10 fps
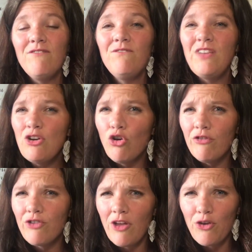feel
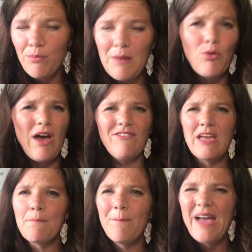for other people, have
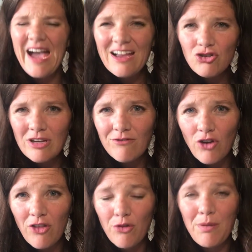compassion for
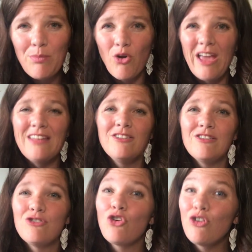other people, and
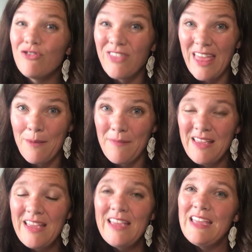serve them,
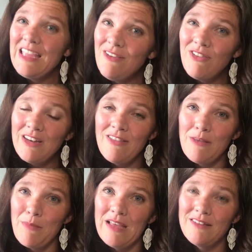even in the
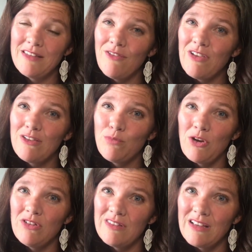midst of
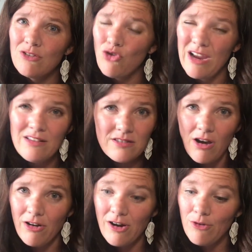experiencing great
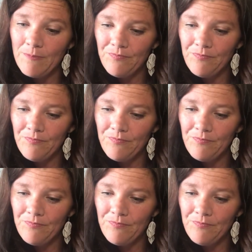sorrow.